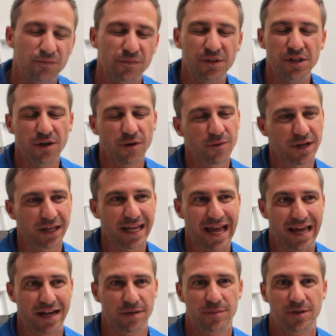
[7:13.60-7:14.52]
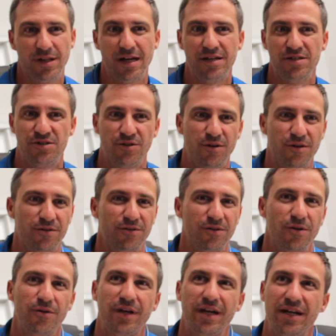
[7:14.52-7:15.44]
You don't want to cannibalize your other
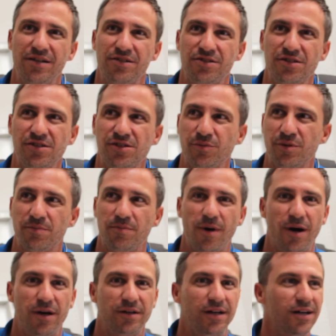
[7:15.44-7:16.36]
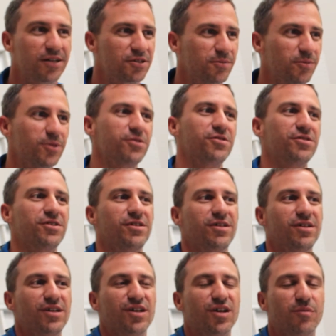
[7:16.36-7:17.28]
locations with pawn customers,
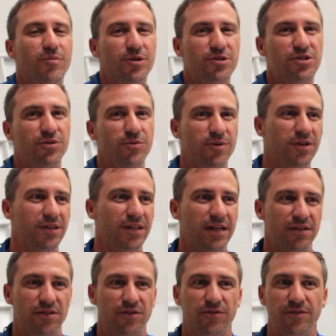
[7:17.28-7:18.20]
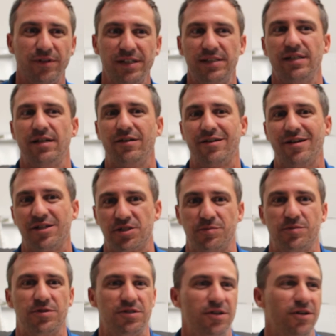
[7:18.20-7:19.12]
but you want to let the retail
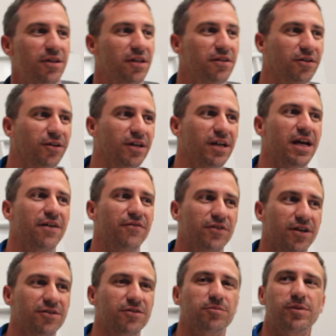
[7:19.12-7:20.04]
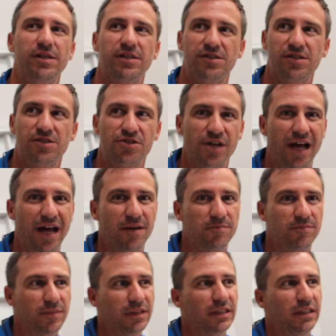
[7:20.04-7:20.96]
customers know that they're going to have another place to
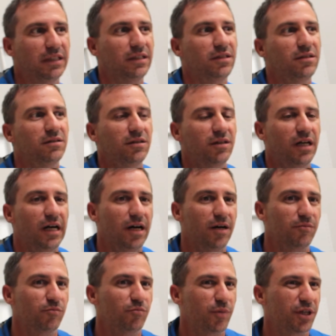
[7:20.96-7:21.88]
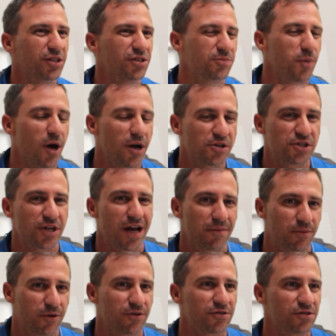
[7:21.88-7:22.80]
shop. Because pawn
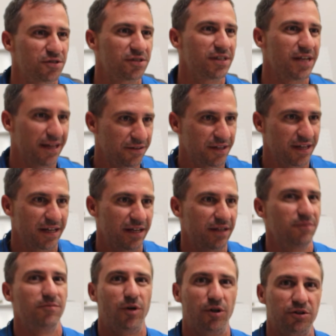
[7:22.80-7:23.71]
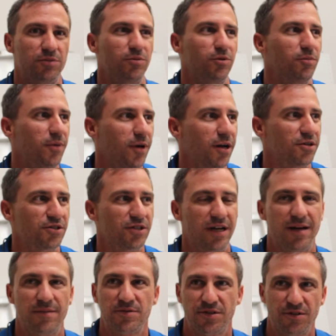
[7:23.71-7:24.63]
shoppers tend to hit multiple pawn
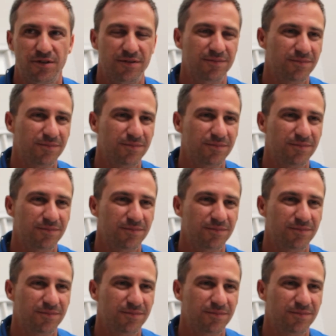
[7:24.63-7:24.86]
shops.